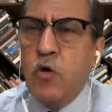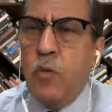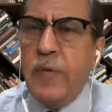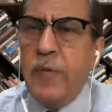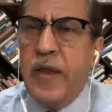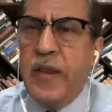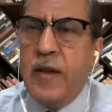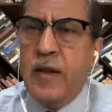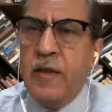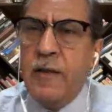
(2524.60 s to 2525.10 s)

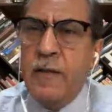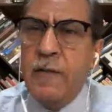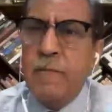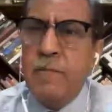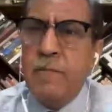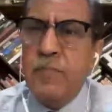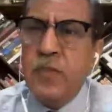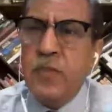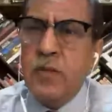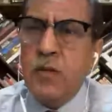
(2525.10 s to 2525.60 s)
domain.
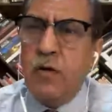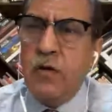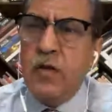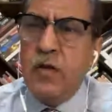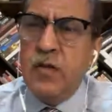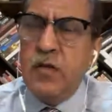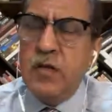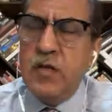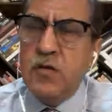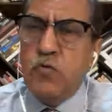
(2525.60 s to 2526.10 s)
Now
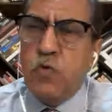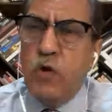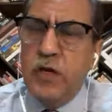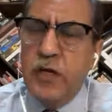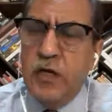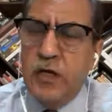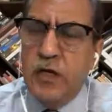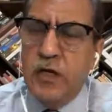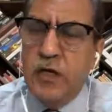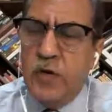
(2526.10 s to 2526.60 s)
going
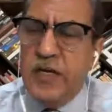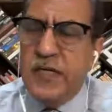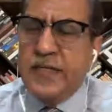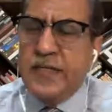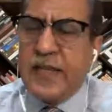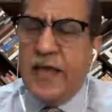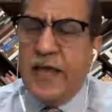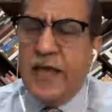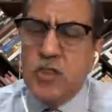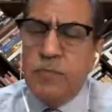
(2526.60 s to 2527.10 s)
into
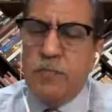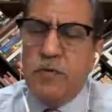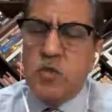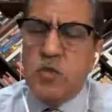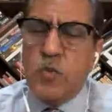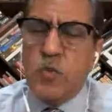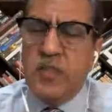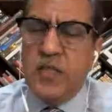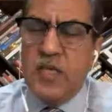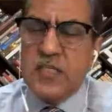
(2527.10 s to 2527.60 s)

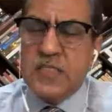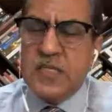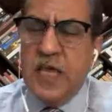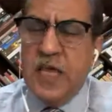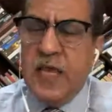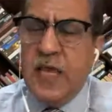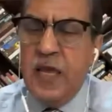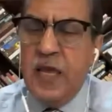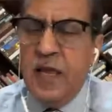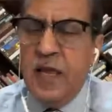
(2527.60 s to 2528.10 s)
intangibles when they
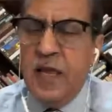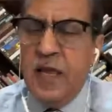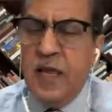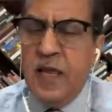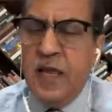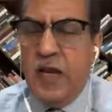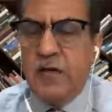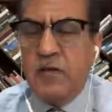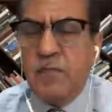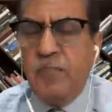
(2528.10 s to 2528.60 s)
say
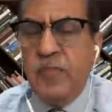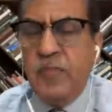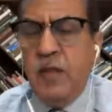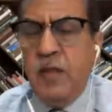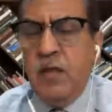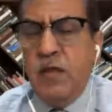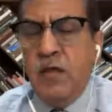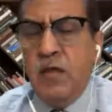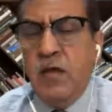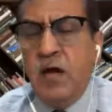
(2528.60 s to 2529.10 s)
that
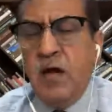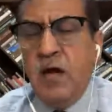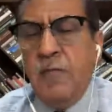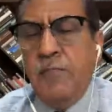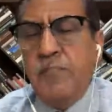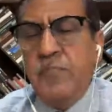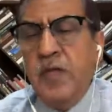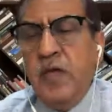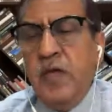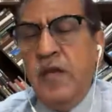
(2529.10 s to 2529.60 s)

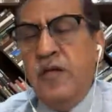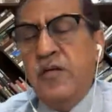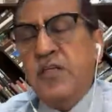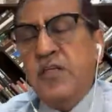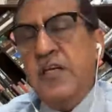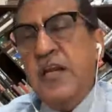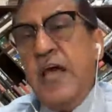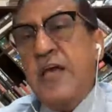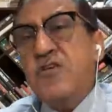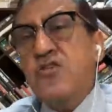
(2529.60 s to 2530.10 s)
the
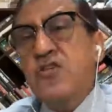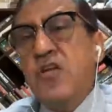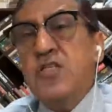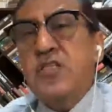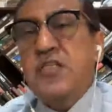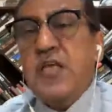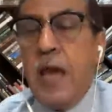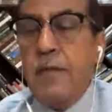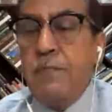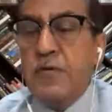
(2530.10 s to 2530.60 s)
international
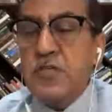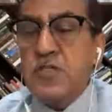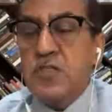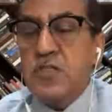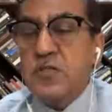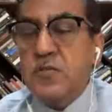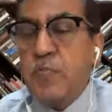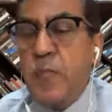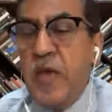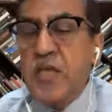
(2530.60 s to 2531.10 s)

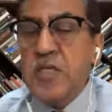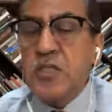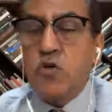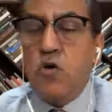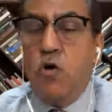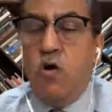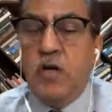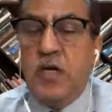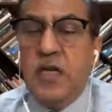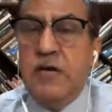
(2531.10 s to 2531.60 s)
cyberspace
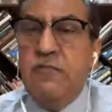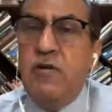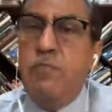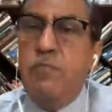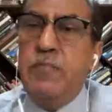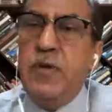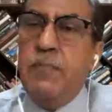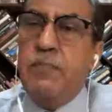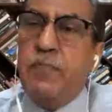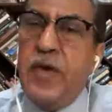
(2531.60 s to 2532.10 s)
order will
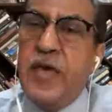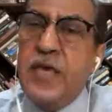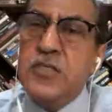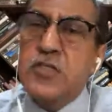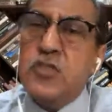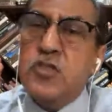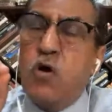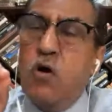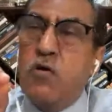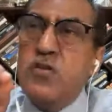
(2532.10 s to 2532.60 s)
be
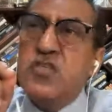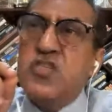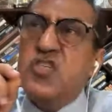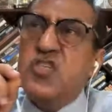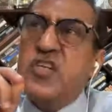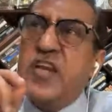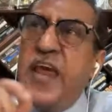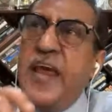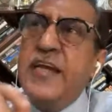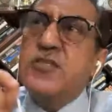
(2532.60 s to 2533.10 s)
based on
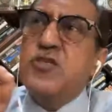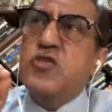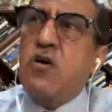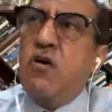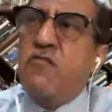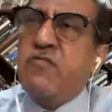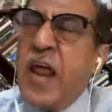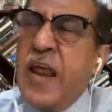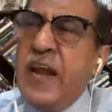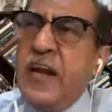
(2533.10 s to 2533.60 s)
state
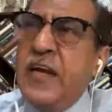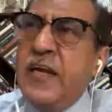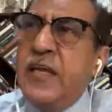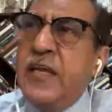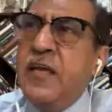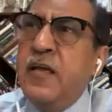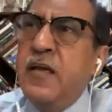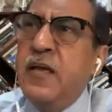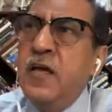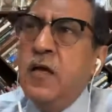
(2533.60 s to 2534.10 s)

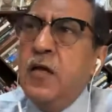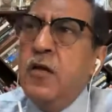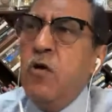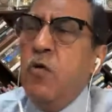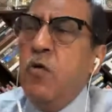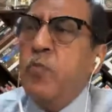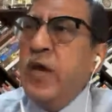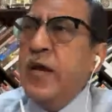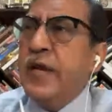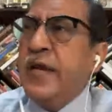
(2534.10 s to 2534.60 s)
sovereignty.
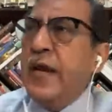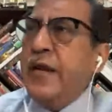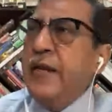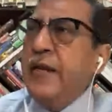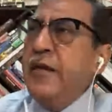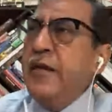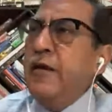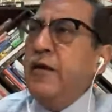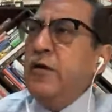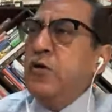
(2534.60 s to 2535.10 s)
Now we are
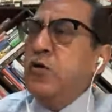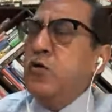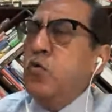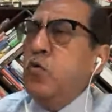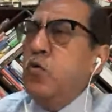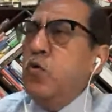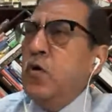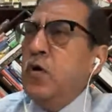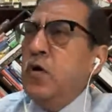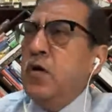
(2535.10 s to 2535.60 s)
getting
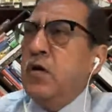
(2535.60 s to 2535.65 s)
into